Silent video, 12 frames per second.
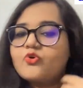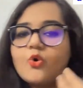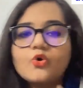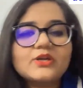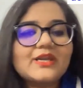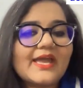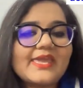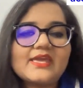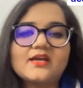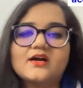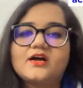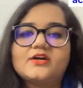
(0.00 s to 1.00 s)
code
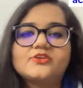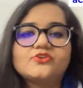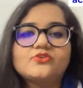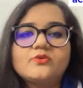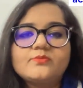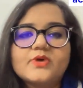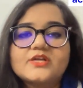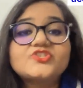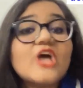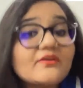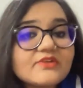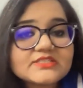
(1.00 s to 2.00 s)
like
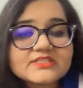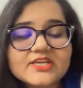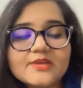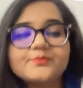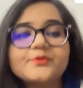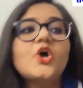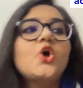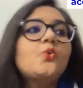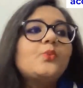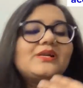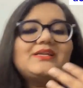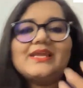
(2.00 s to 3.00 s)
JavaScript
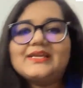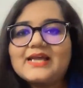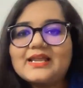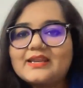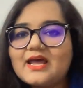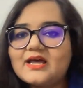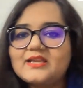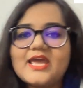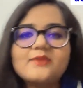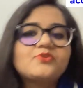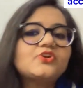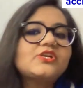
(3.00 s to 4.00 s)
with data
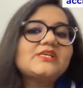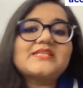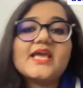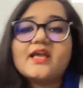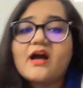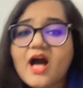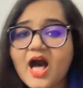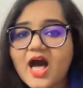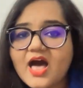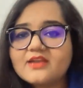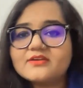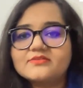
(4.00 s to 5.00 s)
libraries like
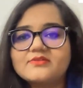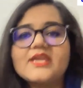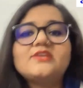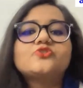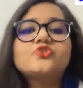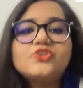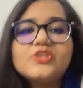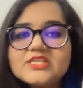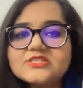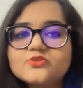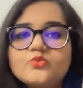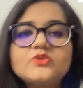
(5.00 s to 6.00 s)
R, right? So
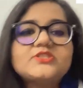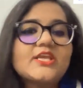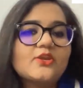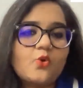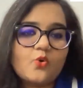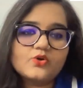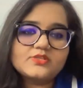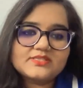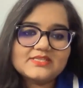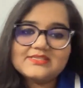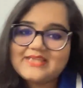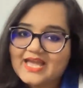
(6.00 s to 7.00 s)
these tools and code
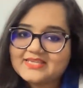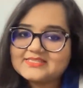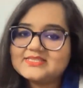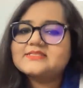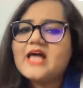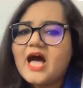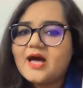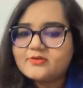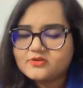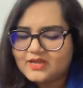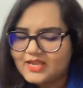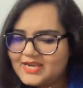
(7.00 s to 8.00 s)
syntaxes
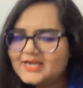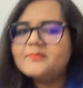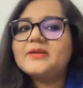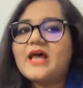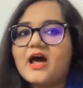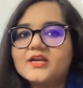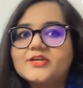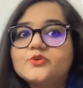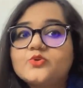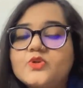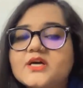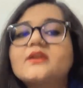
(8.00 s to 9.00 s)
are a little bit harder
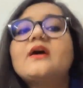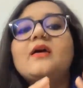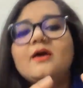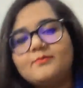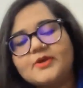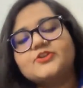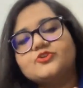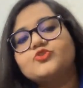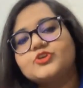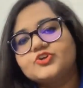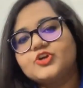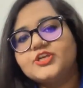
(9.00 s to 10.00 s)
to learn, but you
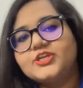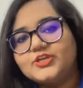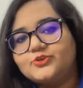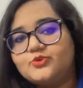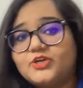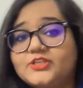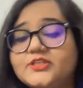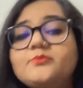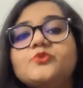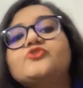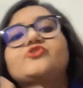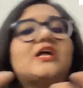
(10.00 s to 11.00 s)
really need to learn
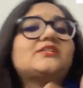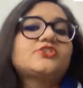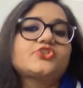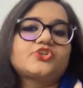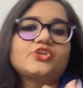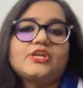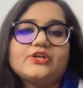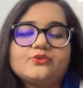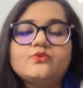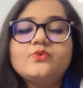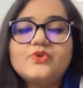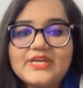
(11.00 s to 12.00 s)
them to transition
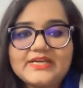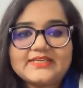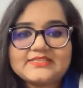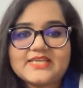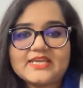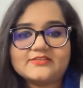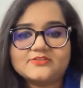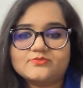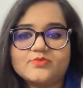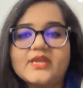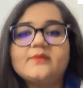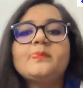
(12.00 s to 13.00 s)
into data science,
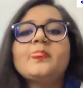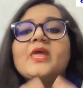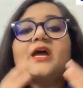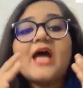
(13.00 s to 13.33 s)
right?